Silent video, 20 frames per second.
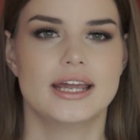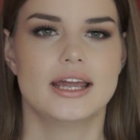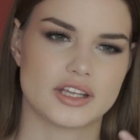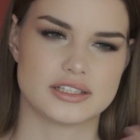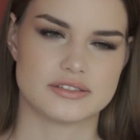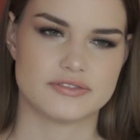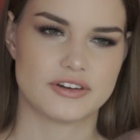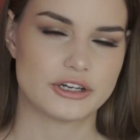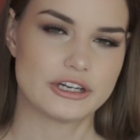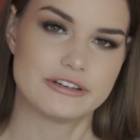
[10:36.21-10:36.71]

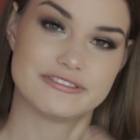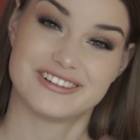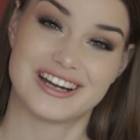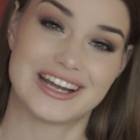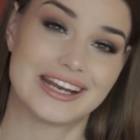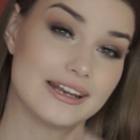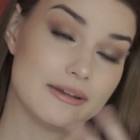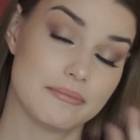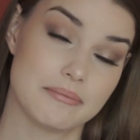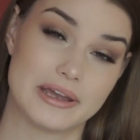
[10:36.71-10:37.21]
It's very
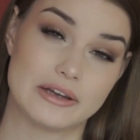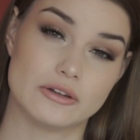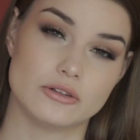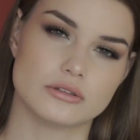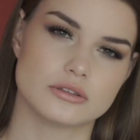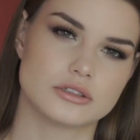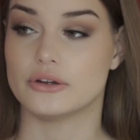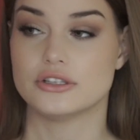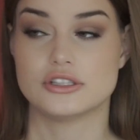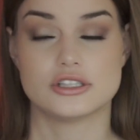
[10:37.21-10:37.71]
finely
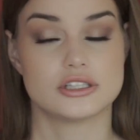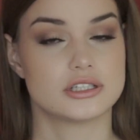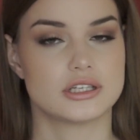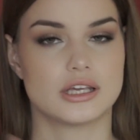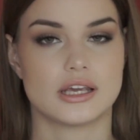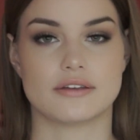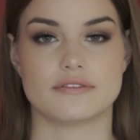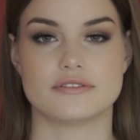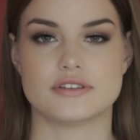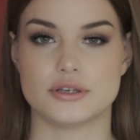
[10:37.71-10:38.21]
milled. It just
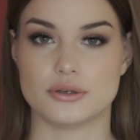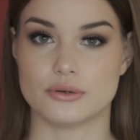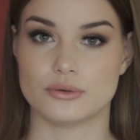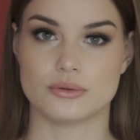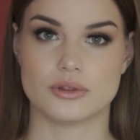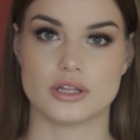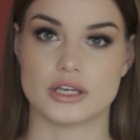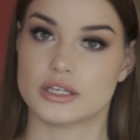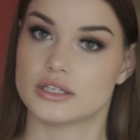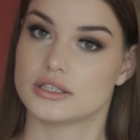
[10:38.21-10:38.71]
gives
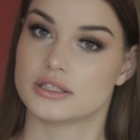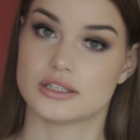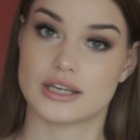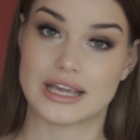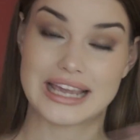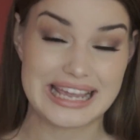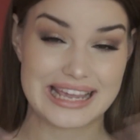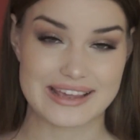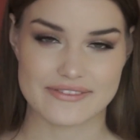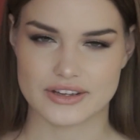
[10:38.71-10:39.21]
you this
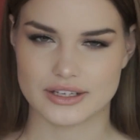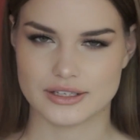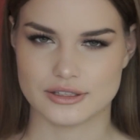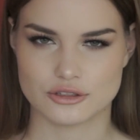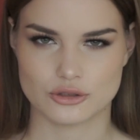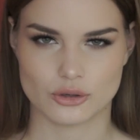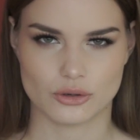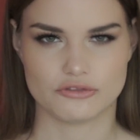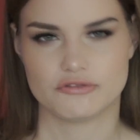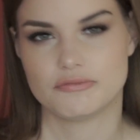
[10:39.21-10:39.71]
even
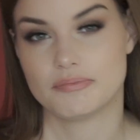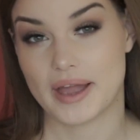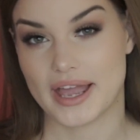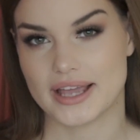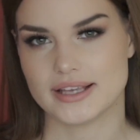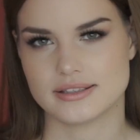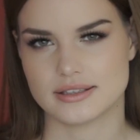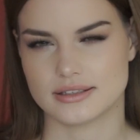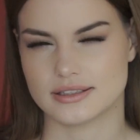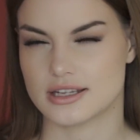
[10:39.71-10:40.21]
sort of
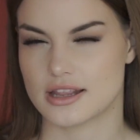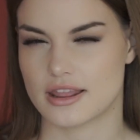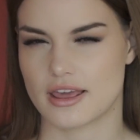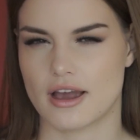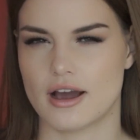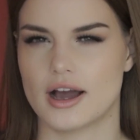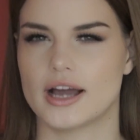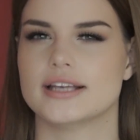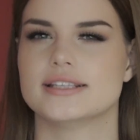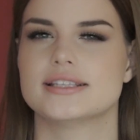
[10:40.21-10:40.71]
base under the
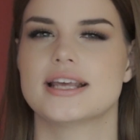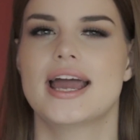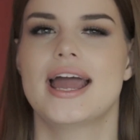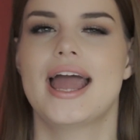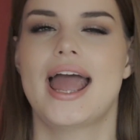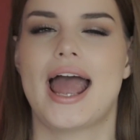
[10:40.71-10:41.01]
eyes,